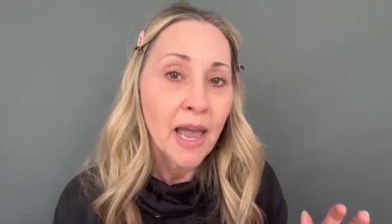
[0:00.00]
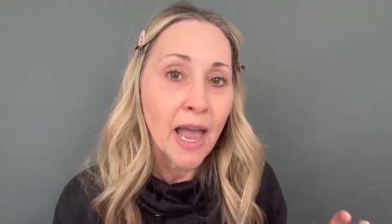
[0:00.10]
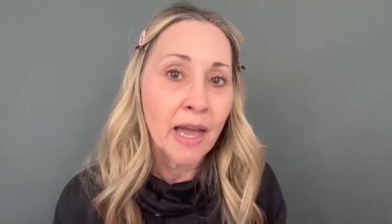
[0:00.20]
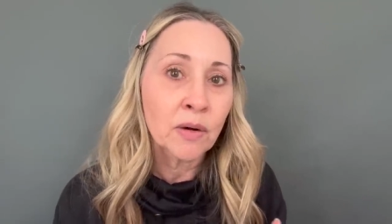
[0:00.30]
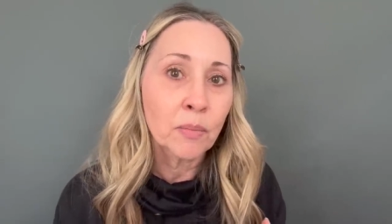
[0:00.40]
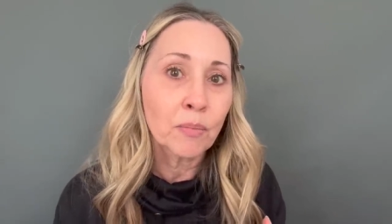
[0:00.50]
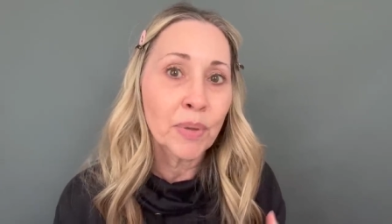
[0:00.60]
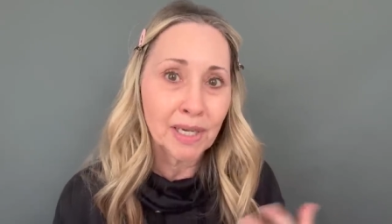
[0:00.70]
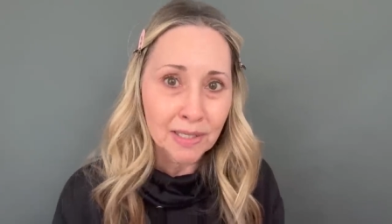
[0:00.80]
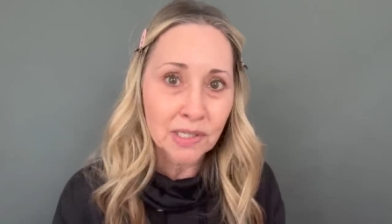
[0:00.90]
And
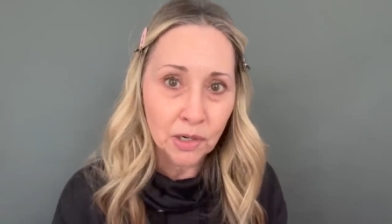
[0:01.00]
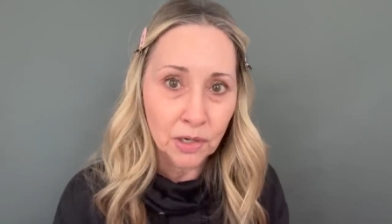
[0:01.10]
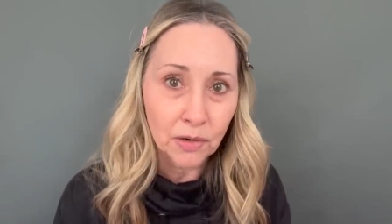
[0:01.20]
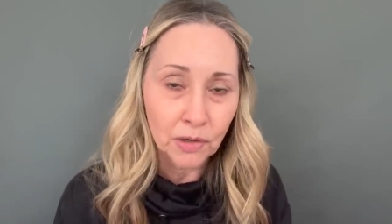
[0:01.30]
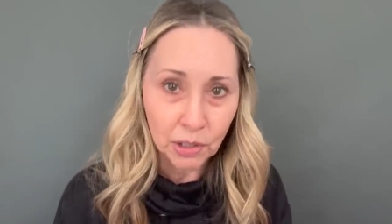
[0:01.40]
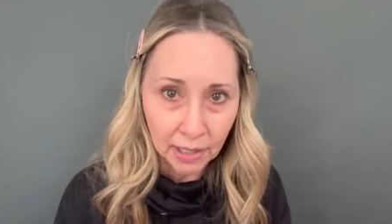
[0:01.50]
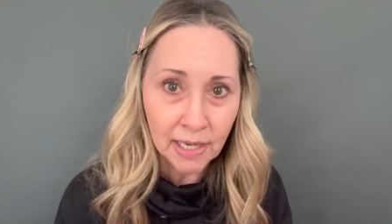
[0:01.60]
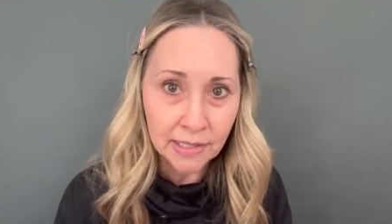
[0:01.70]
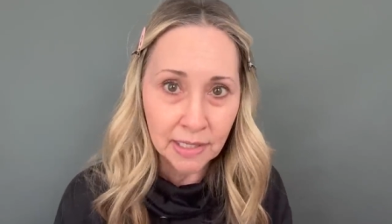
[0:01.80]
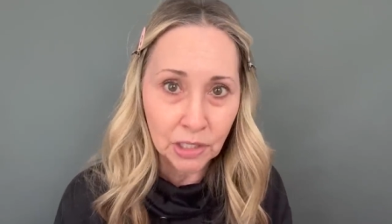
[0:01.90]
because they're your
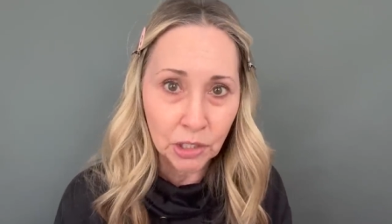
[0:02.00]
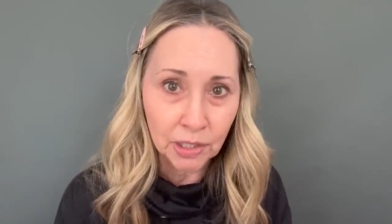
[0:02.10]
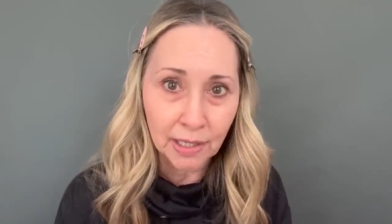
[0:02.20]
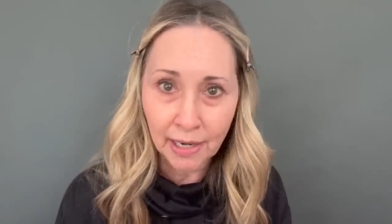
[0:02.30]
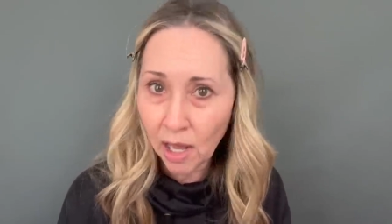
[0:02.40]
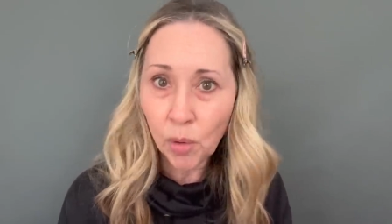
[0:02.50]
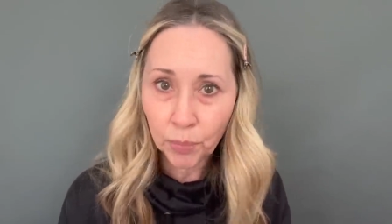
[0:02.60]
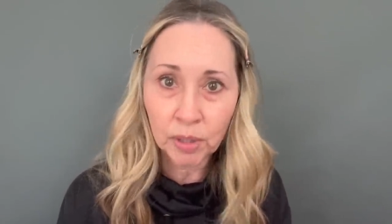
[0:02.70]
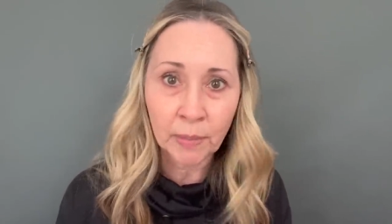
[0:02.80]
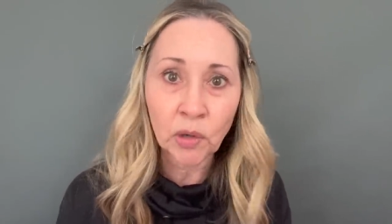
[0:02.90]
cousin, you're going to help
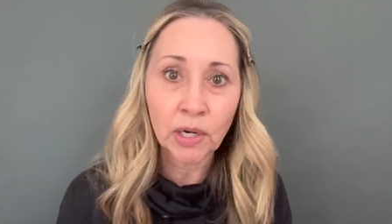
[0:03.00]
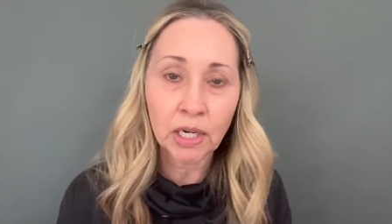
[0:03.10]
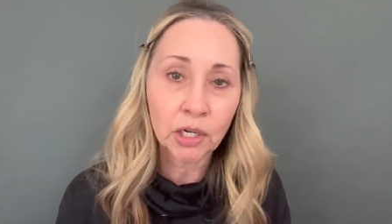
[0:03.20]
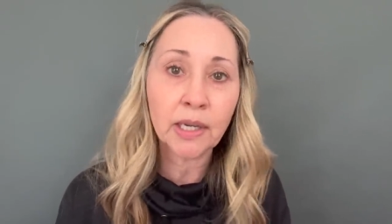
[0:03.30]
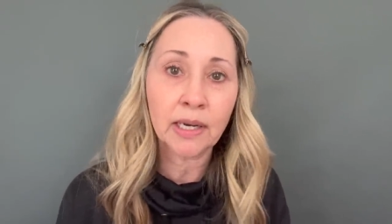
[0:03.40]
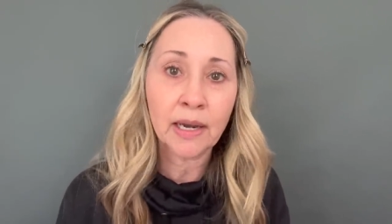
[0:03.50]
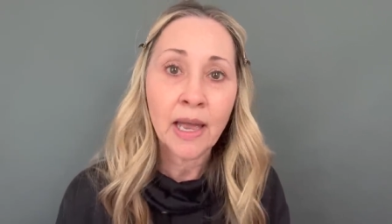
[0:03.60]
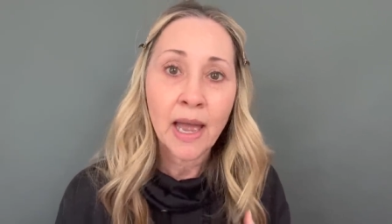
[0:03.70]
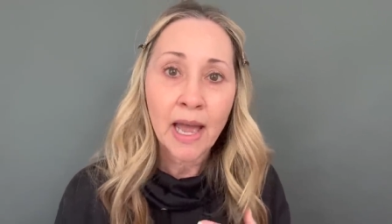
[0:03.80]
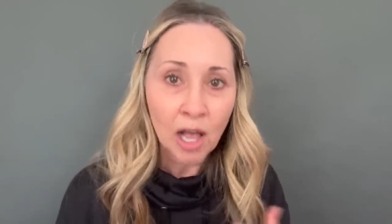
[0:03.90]
promote it. You're going to
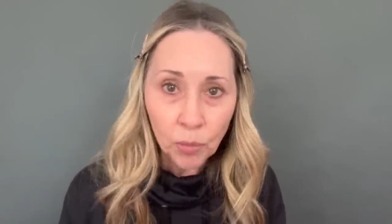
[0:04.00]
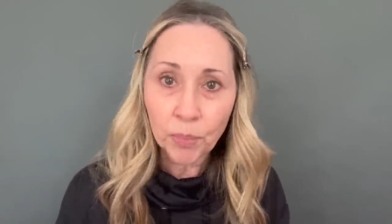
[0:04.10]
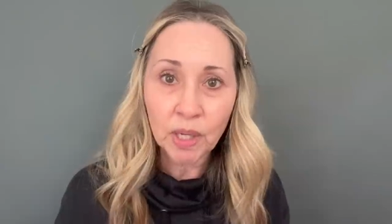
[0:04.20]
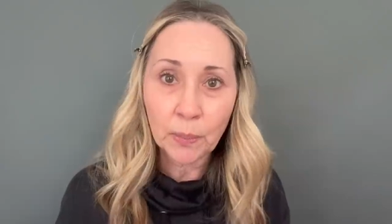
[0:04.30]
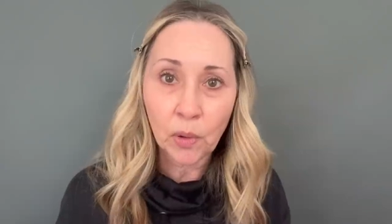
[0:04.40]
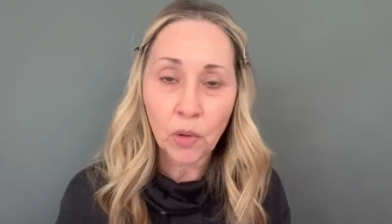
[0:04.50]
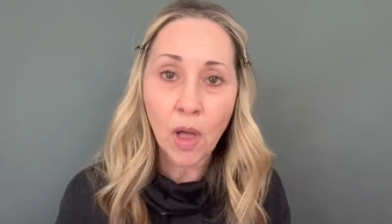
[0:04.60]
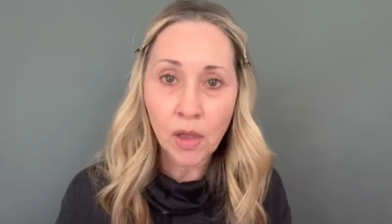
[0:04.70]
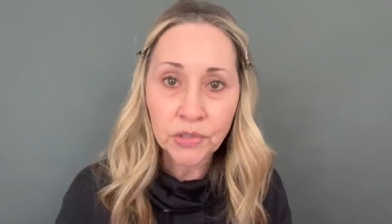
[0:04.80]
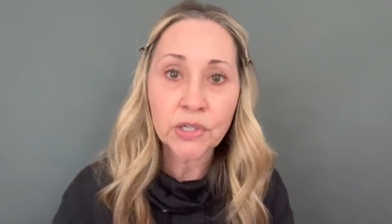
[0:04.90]
help people
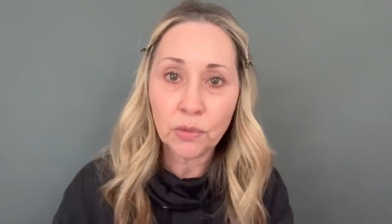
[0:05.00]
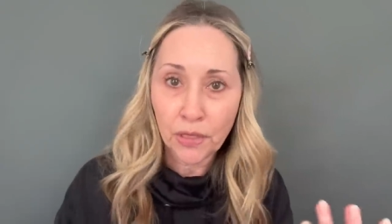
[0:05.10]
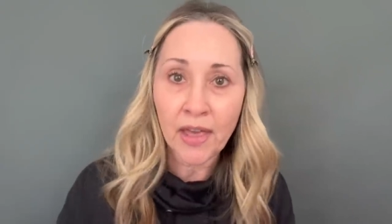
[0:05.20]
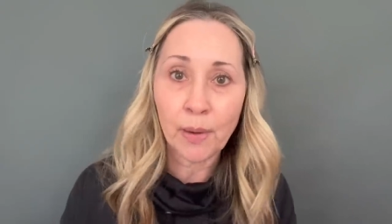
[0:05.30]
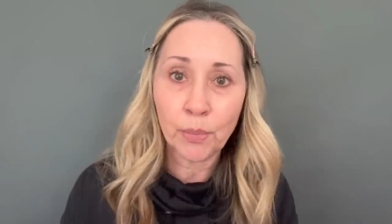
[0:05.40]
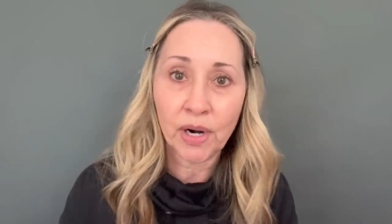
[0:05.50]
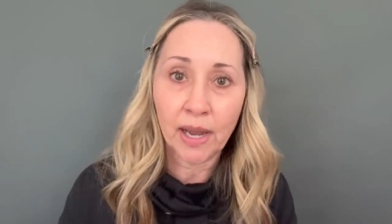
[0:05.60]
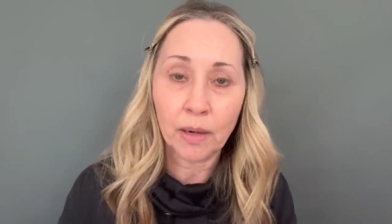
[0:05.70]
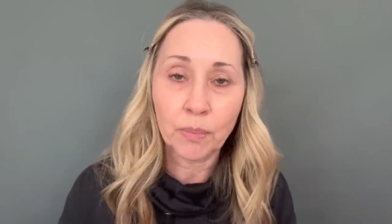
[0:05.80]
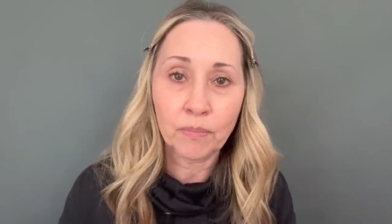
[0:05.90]
also with that
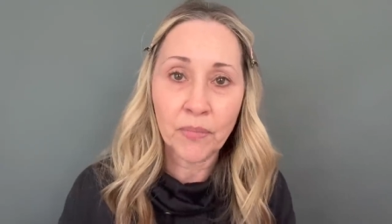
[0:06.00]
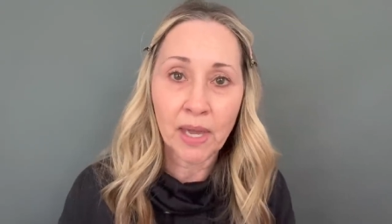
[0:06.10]
brand.